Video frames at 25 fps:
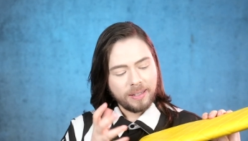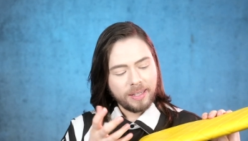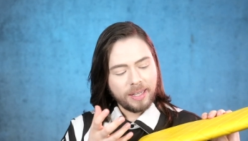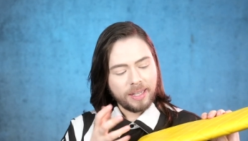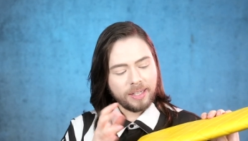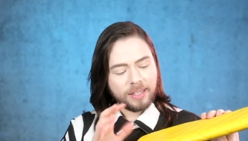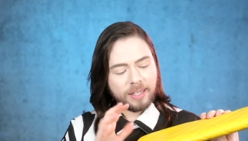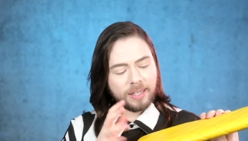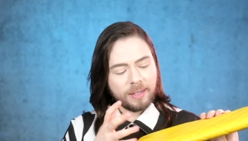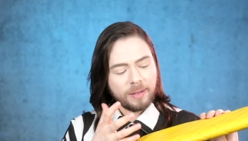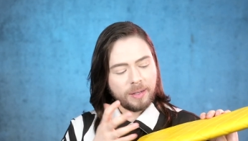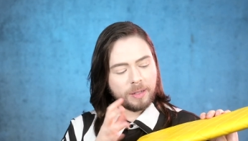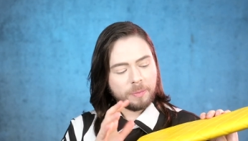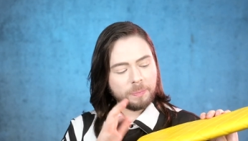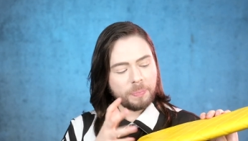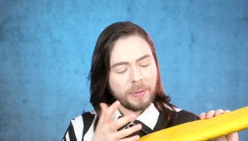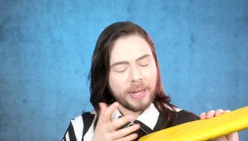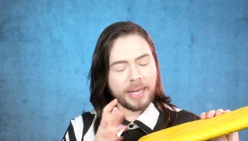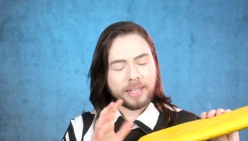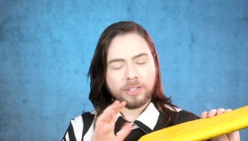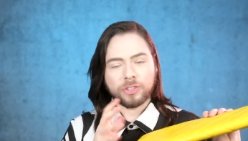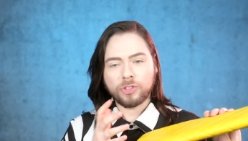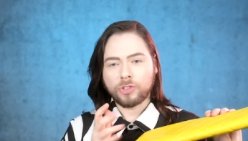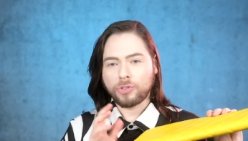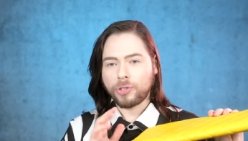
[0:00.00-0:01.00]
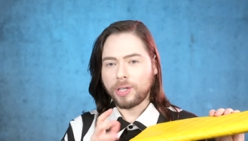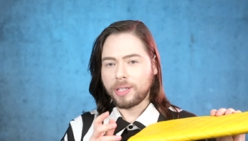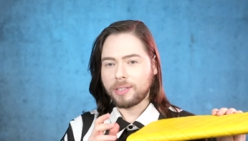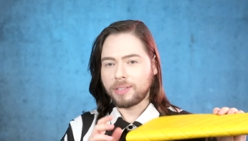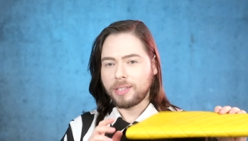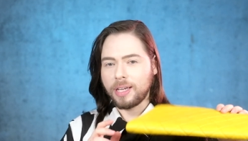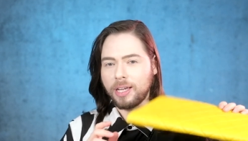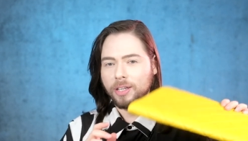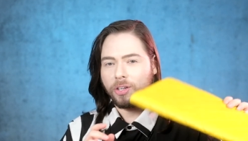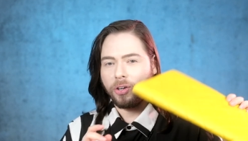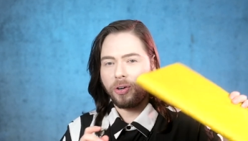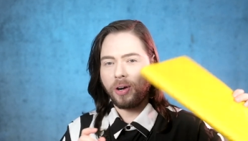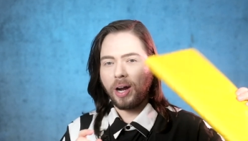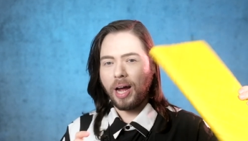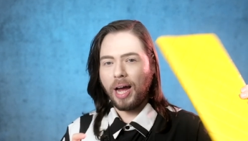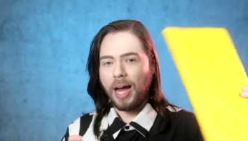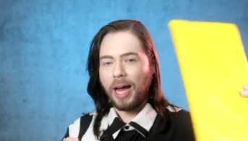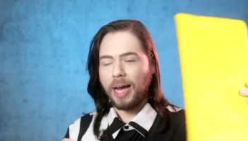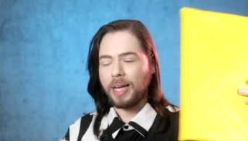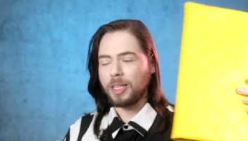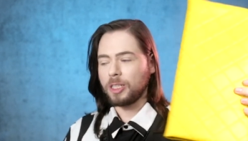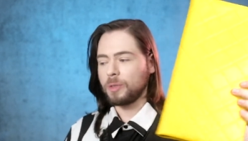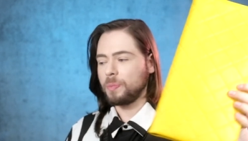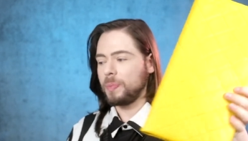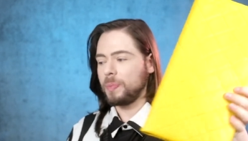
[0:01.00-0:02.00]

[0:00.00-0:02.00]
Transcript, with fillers: it, it plays tricks on your eyes